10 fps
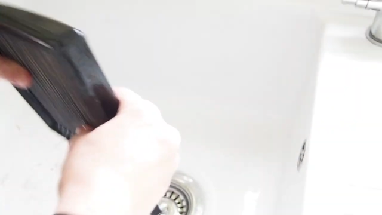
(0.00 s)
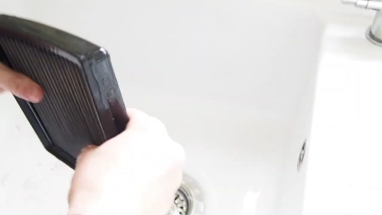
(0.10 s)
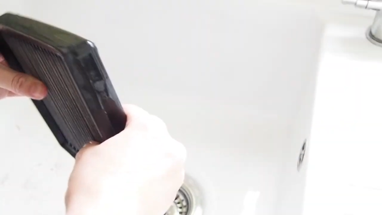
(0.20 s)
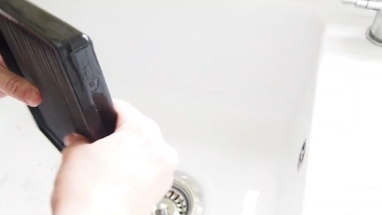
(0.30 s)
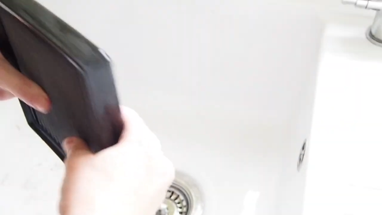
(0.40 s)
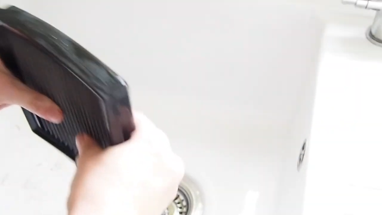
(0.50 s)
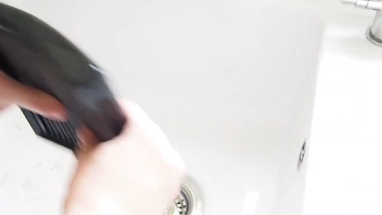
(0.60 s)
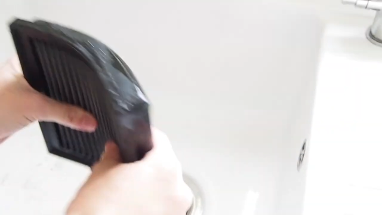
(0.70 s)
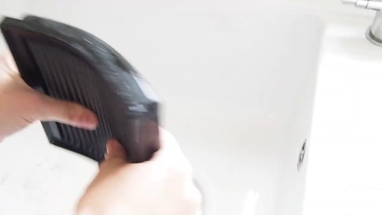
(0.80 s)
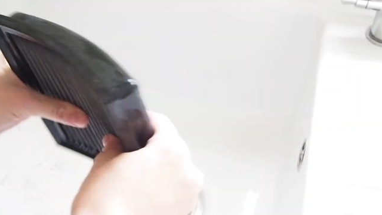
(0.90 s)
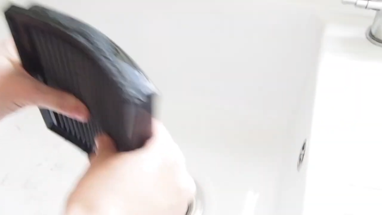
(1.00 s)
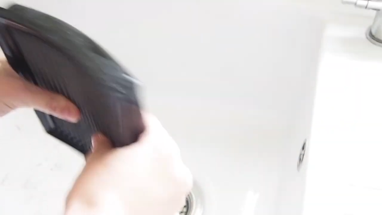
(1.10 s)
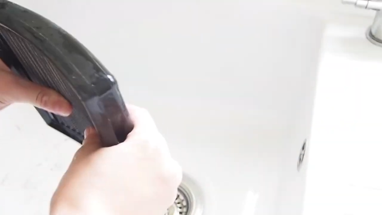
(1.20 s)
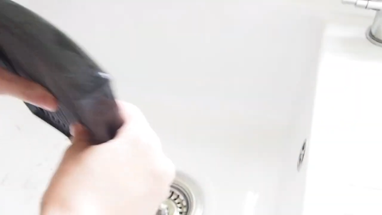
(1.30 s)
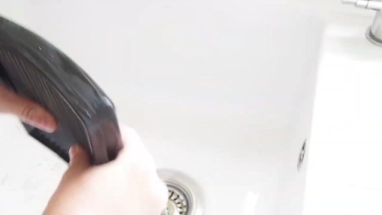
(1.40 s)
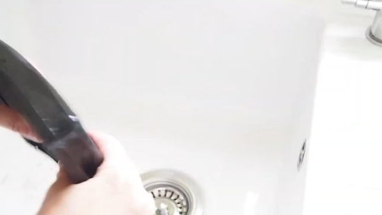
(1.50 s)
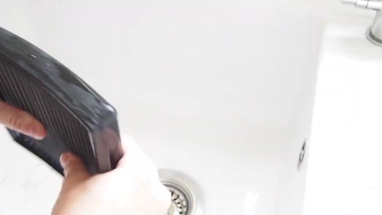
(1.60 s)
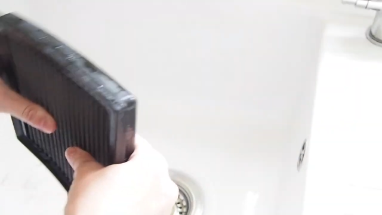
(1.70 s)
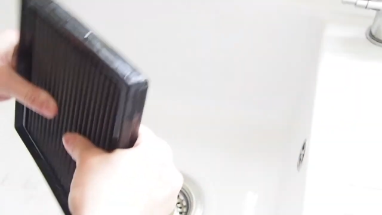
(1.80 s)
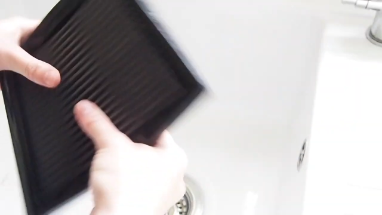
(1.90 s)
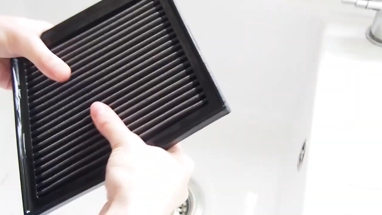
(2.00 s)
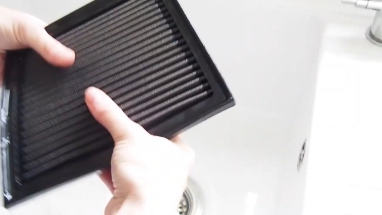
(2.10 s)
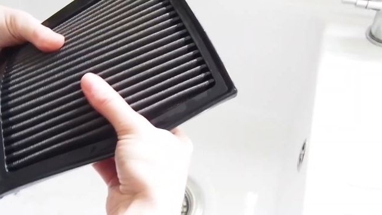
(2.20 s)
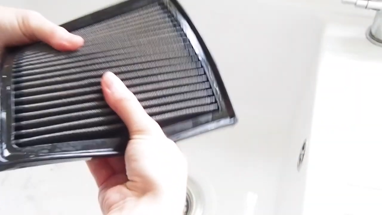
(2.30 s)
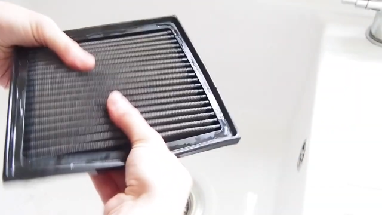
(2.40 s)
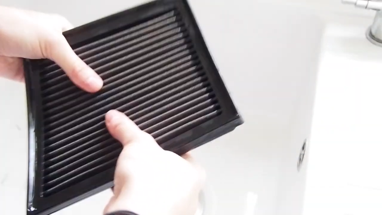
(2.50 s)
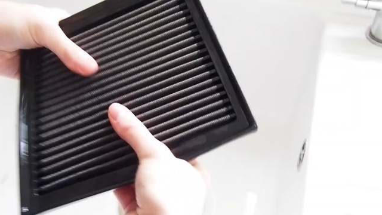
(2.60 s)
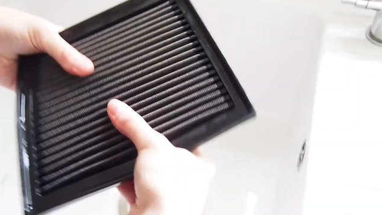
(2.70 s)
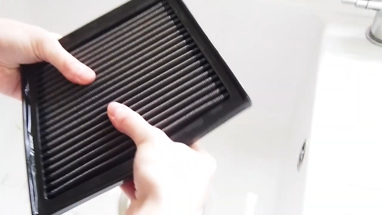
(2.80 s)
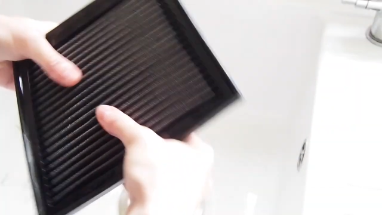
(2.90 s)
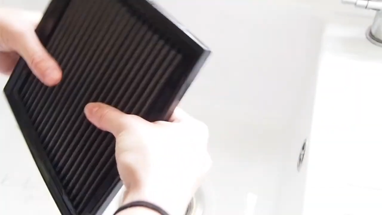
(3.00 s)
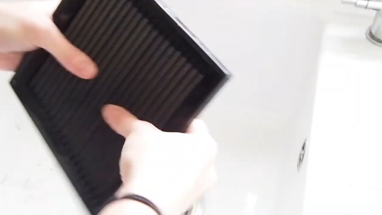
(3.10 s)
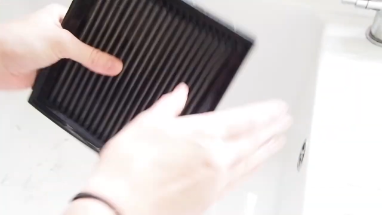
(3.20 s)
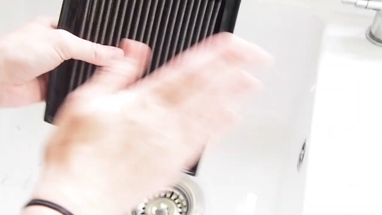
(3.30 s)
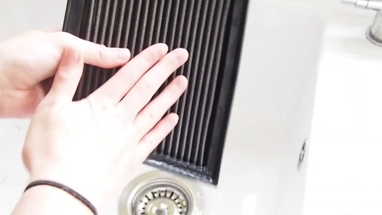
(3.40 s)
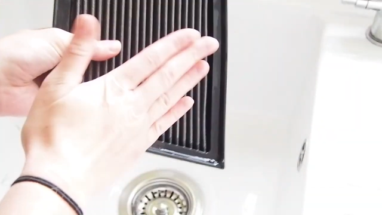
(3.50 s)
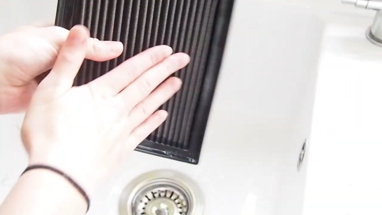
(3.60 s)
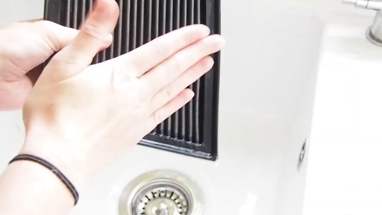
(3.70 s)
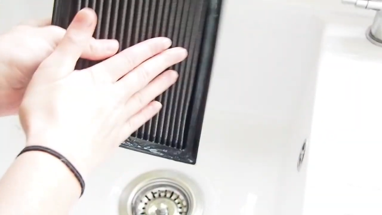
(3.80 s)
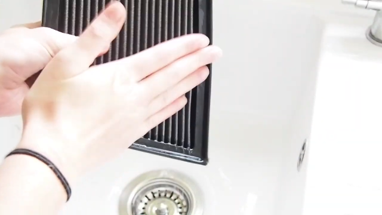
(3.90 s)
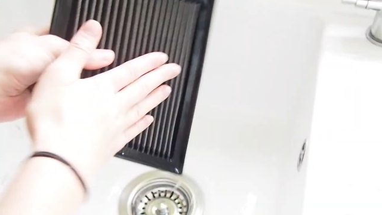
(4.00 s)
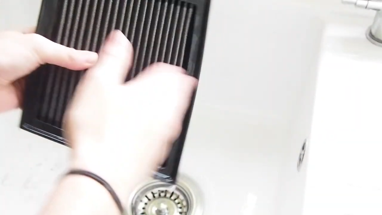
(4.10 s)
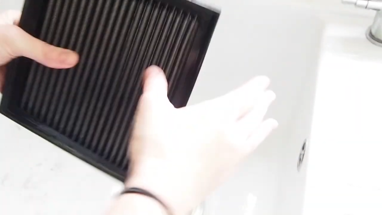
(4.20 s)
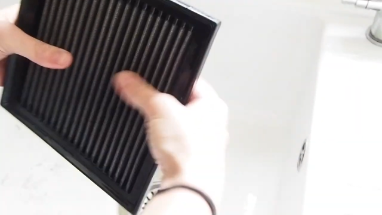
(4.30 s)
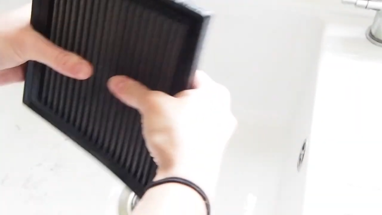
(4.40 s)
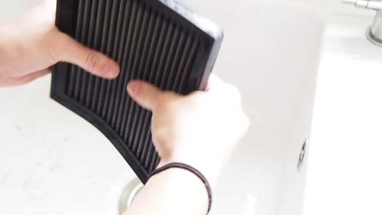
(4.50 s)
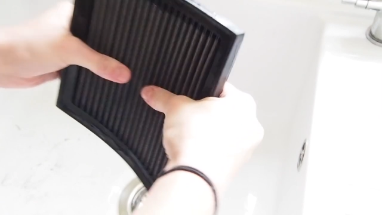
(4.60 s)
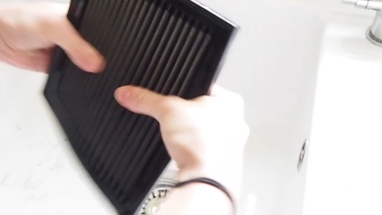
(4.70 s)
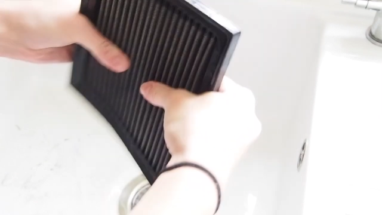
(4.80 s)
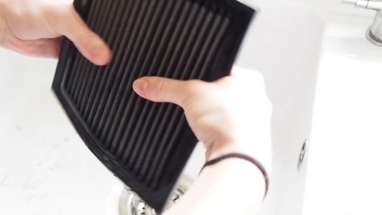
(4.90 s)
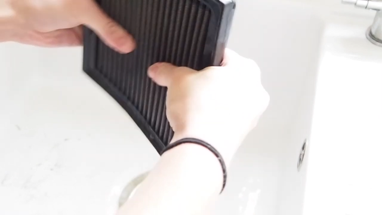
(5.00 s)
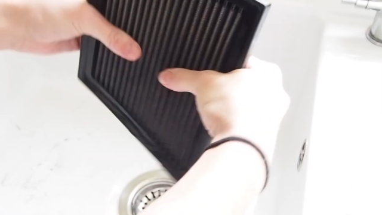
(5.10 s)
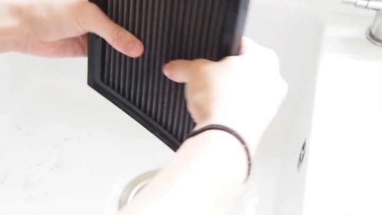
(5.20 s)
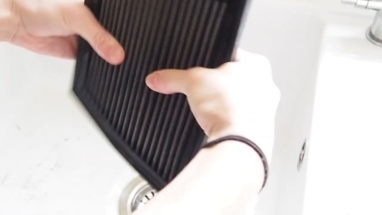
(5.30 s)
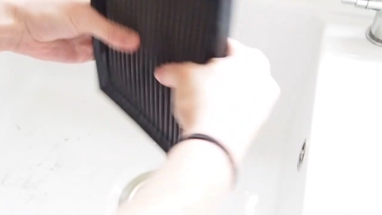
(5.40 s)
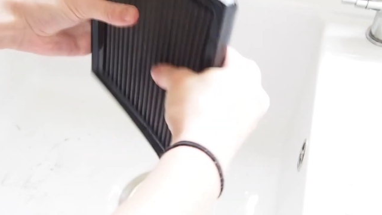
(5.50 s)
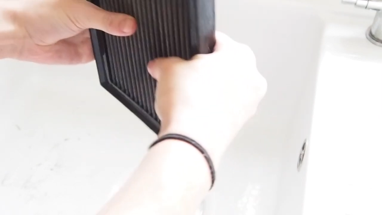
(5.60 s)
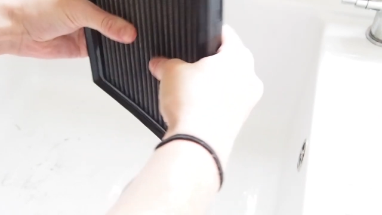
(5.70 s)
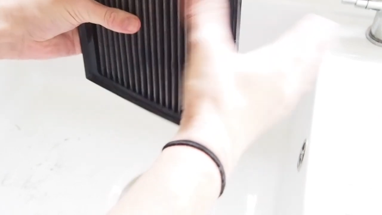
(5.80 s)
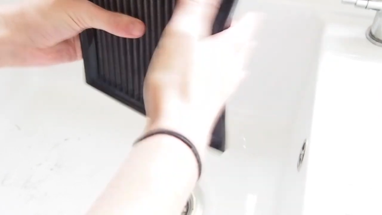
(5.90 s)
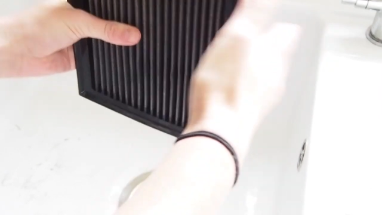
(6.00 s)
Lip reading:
No face is visible, so there are no lips to read.